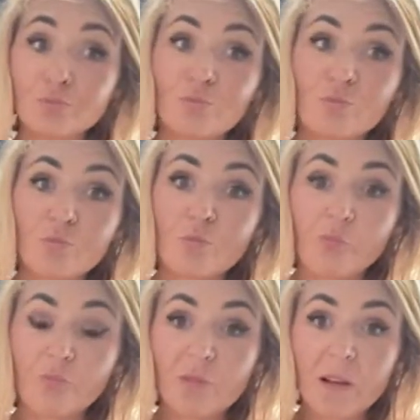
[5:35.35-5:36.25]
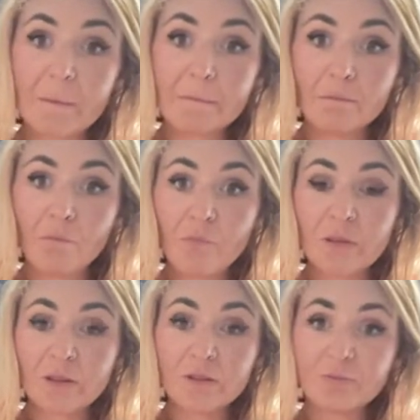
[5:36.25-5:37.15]
Well, his exact words
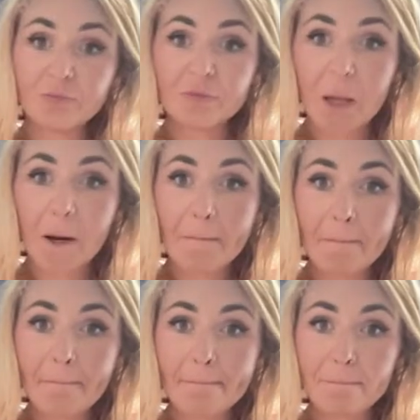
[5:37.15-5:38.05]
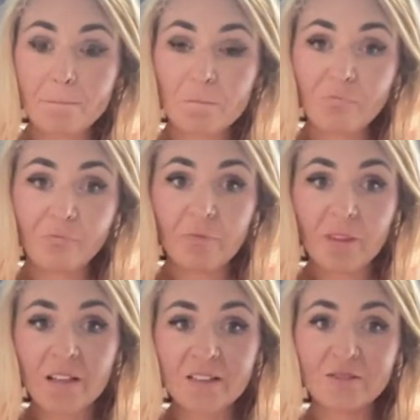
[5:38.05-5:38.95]
were, if I want your opinion, I'll ask for
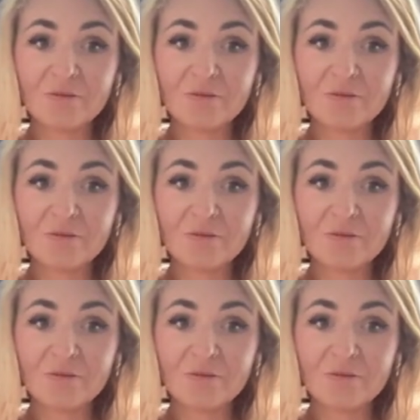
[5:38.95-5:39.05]
it.